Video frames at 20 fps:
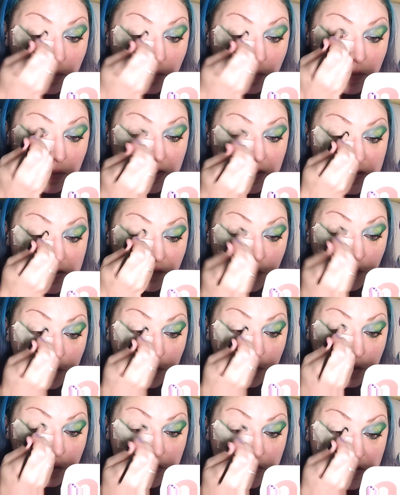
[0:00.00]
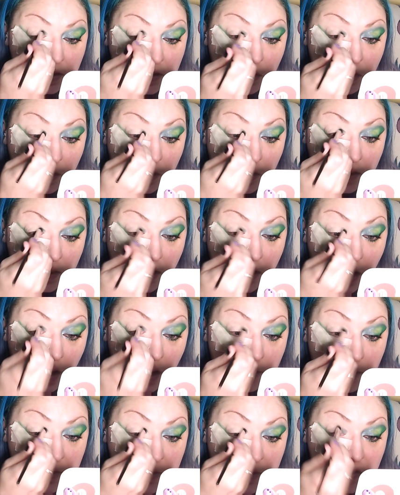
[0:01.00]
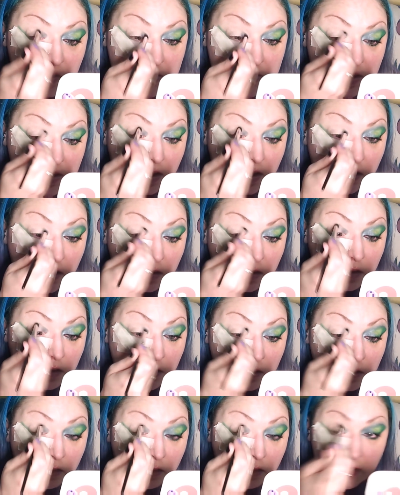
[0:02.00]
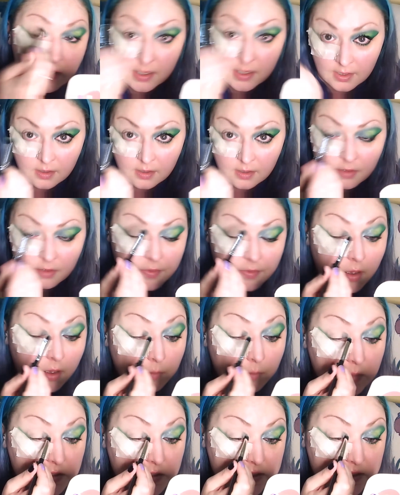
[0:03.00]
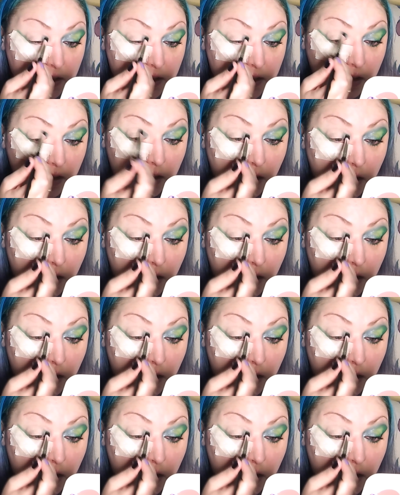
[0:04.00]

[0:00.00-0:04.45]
because if you're using the one that I'm using, the grey colour that I'm using,